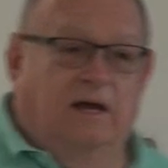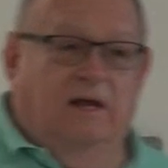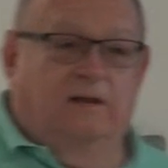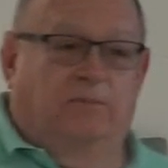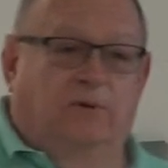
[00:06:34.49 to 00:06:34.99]

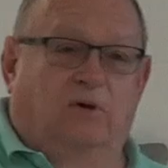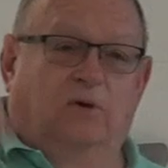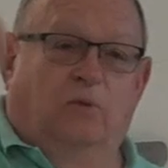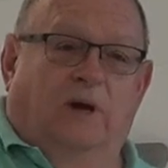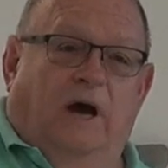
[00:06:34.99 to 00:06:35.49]
The
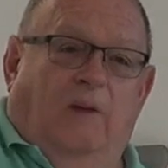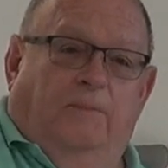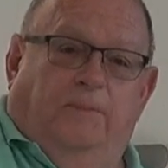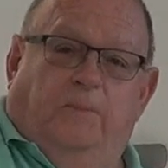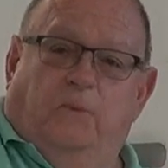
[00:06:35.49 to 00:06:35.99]
balloon went
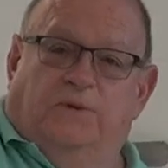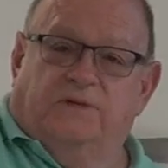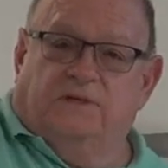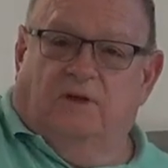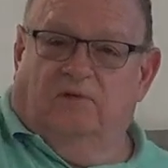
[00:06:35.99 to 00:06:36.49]
up with a
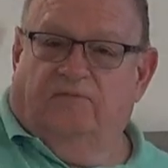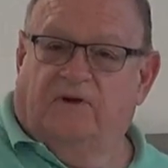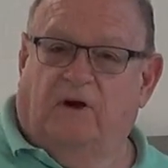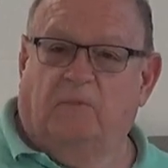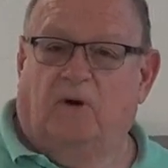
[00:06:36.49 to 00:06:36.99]
little
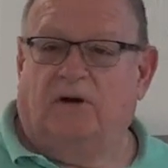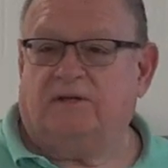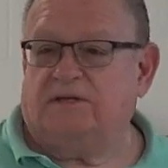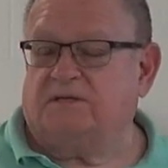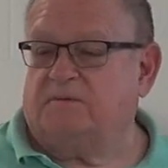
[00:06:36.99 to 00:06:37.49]
pheromone at
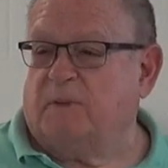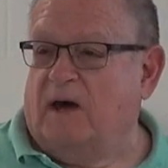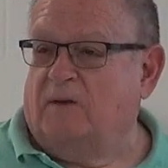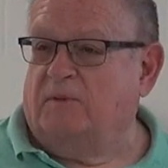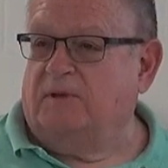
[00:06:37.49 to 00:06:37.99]
the
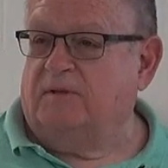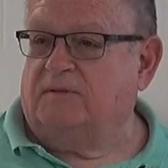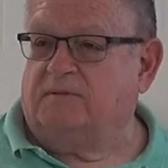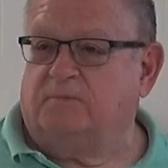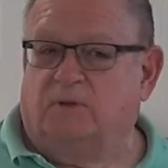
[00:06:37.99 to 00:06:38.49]
bottom of the
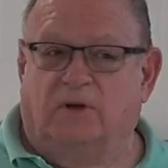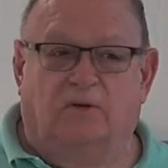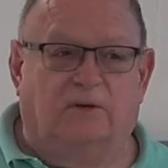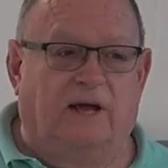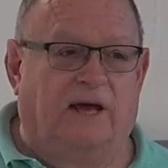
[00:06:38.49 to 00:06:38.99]

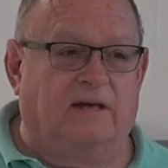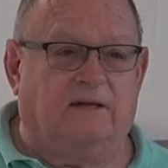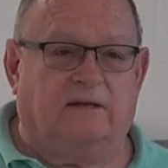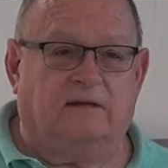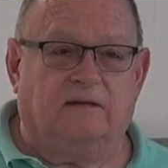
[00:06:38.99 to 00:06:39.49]
balloon,
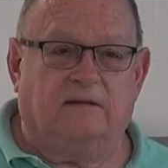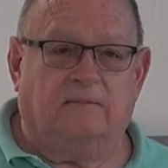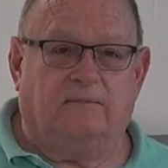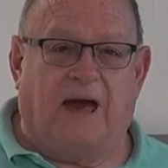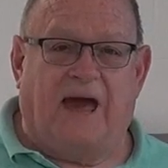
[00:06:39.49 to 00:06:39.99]
and
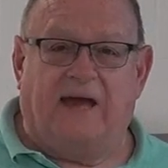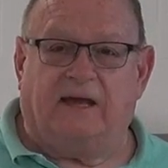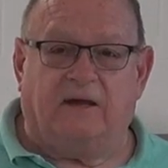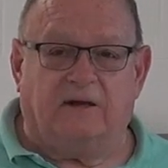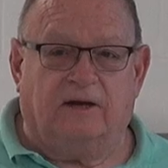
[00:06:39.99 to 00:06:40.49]
bang,
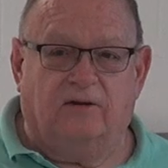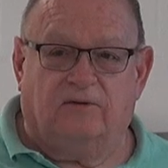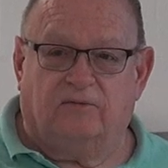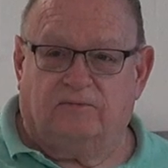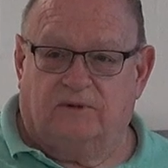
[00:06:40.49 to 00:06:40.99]
he could hear
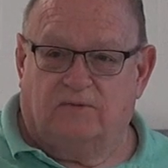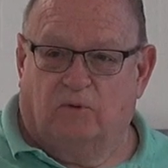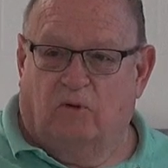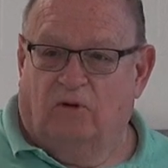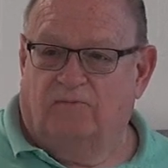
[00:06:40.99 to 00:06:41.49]
the
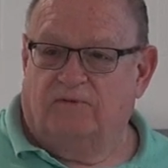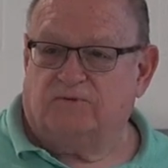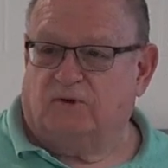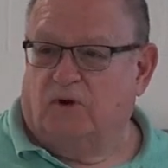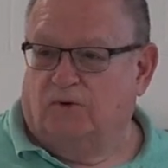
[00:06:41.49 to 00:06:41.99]
roar of the
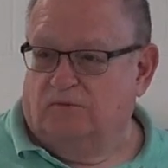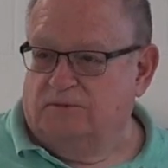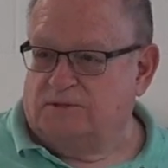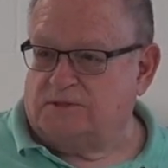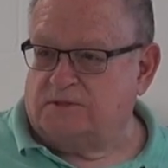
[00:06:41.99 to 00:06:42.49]

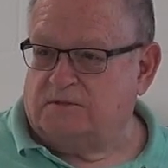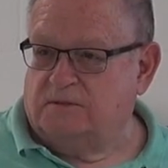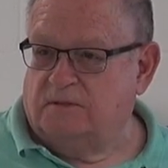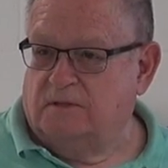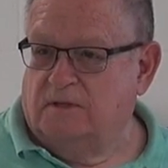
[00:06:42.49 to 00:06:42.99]
drones.
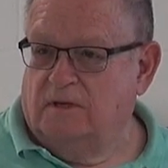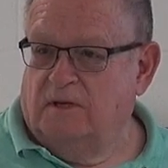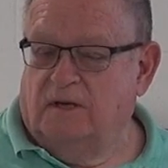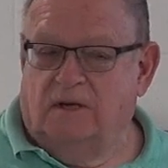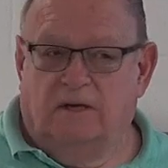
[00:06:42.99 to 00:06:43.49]

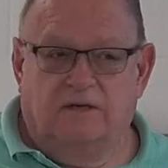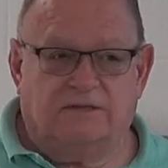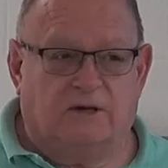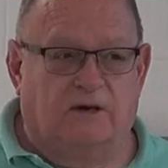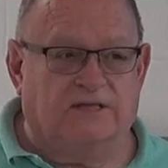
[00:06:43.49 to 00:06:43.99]

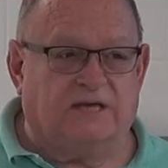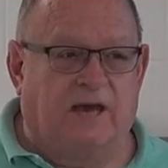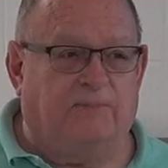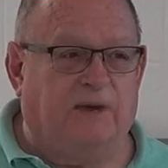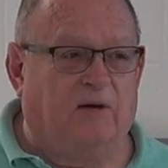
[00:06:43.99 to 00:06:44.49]
So his
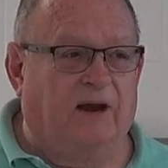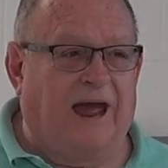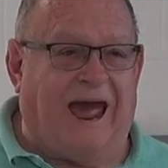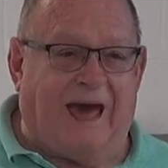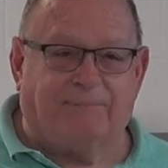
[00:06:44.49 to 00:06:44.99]
apiary
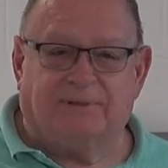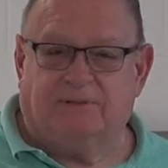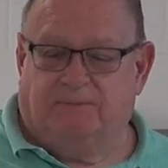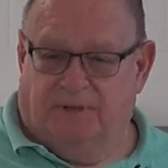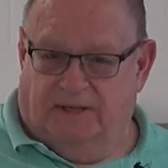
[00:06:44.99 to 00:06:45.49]
happened to
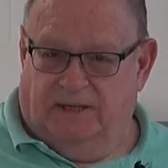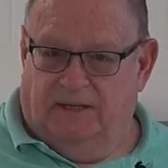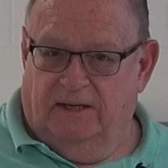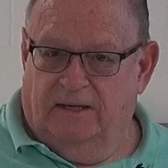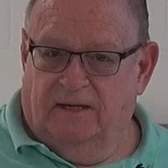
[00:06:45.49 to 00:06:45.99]
be
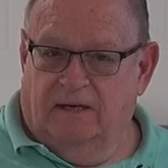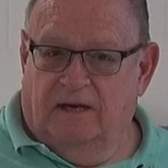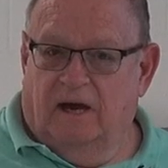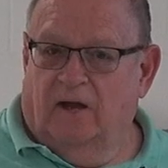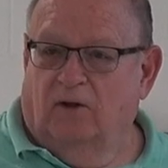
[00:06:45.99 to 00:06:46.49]

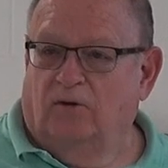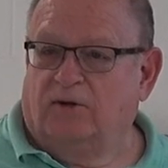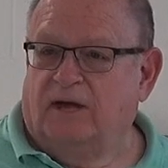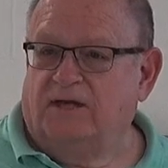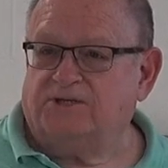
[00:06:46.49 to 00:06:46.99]
a
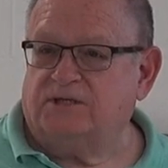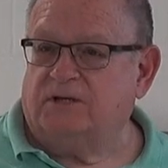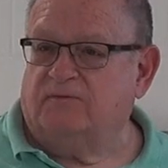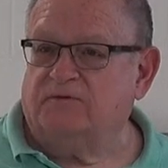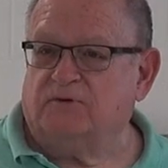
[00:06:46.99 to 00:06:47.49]
location
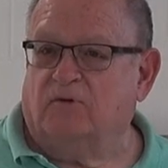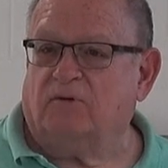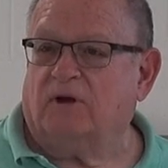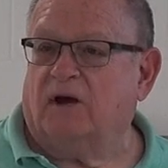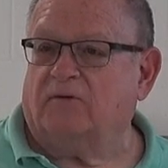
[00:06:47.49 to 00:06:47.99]
of a drone
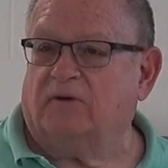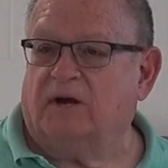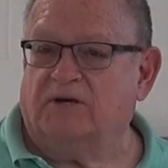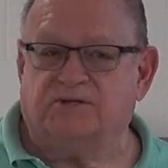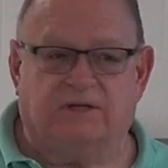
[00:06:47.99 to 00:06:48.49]

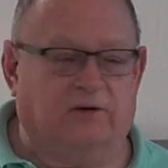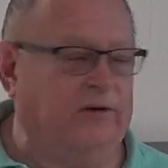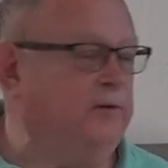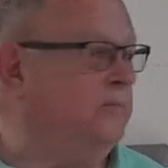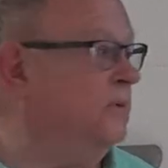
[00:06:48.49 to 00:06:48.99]
congregation area.